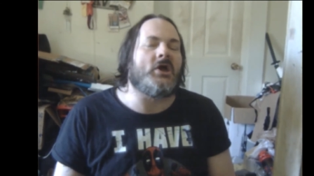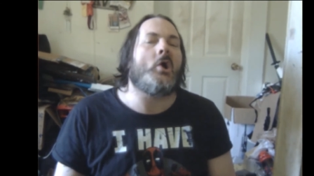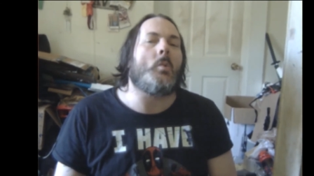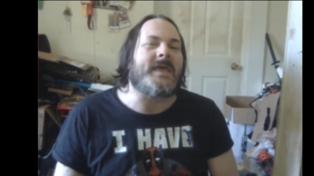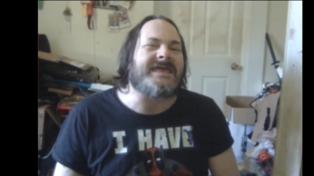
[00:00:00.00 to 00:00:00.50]

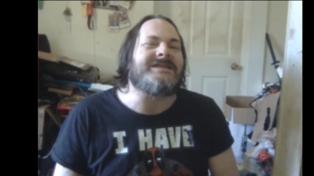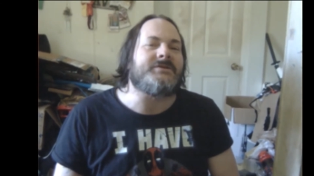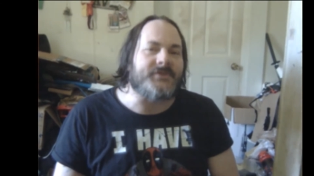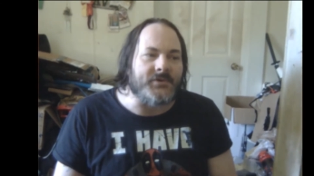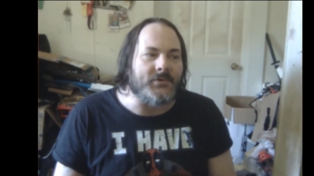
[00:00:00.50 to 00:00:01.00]
go
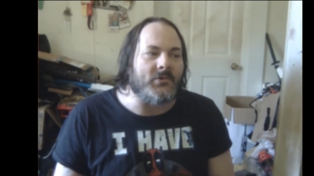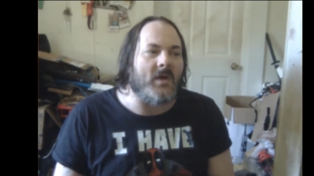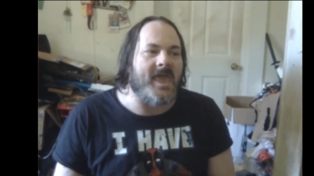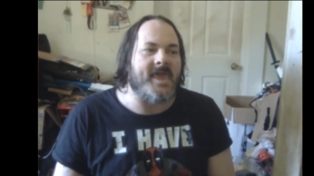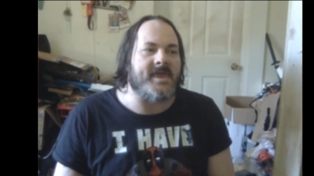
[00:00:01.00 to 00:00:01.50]
into
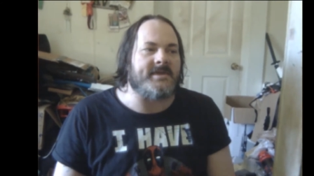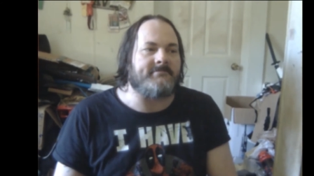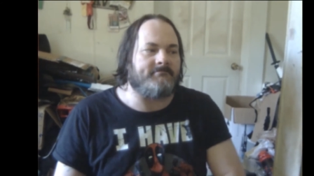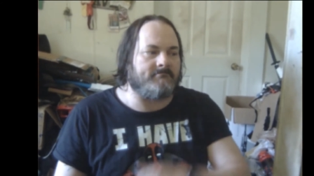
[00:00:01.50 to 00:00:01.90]
a